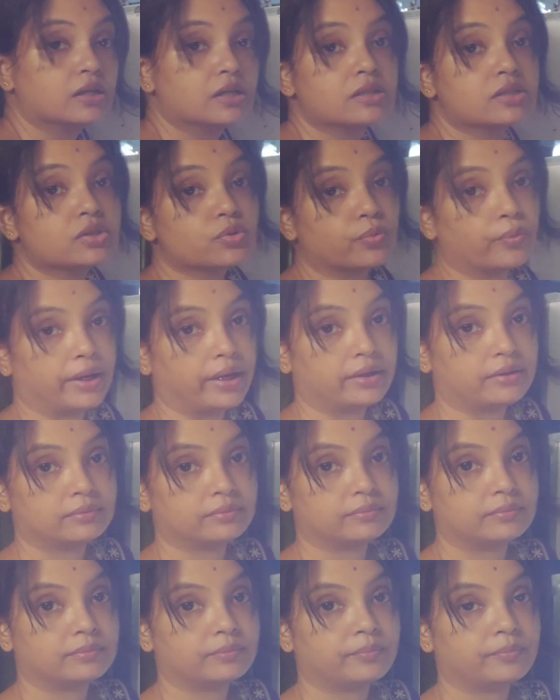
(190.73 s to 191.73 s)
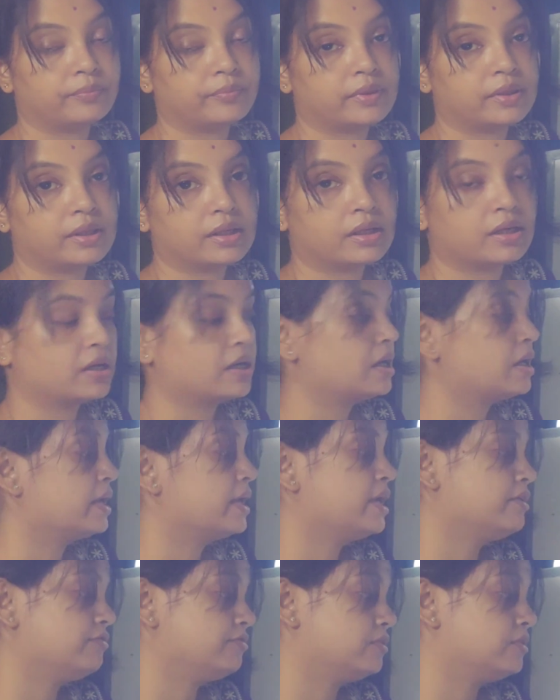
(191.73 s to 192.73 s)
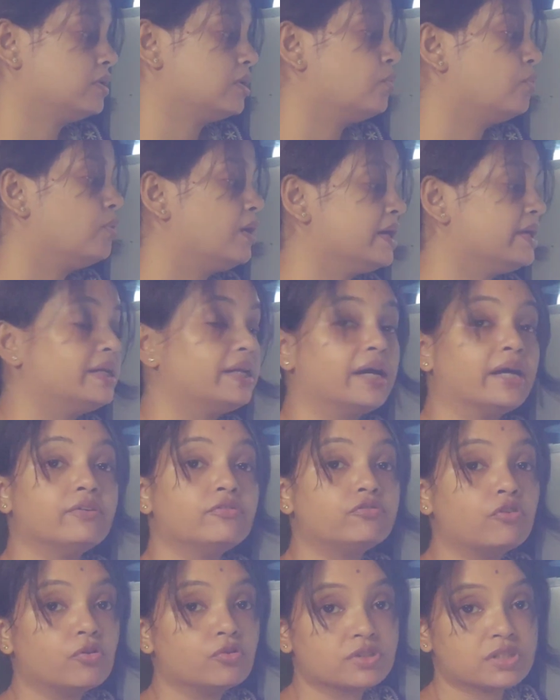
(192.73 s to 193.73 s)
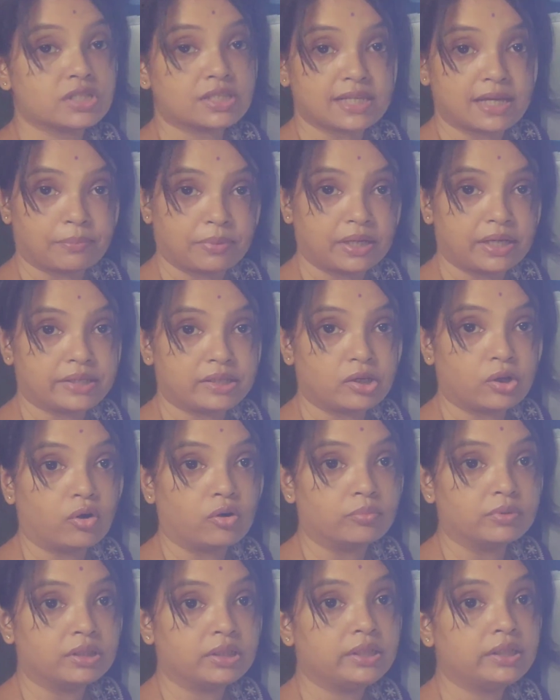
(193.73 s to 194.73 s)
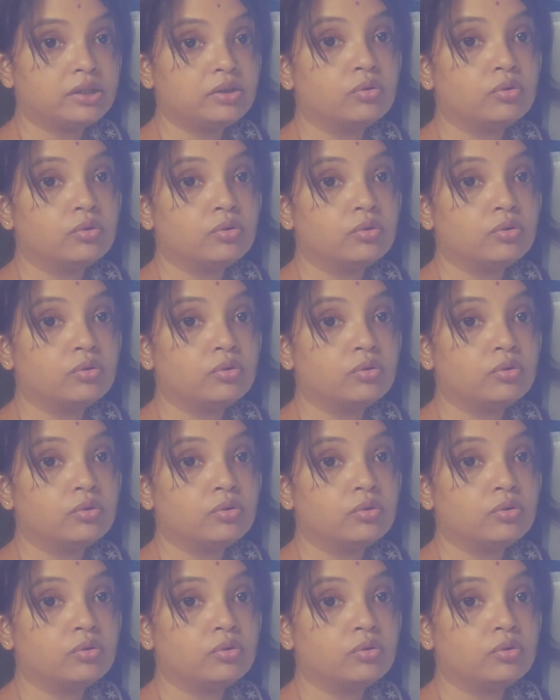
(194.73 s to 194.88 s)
square. If one dyne force is applied normally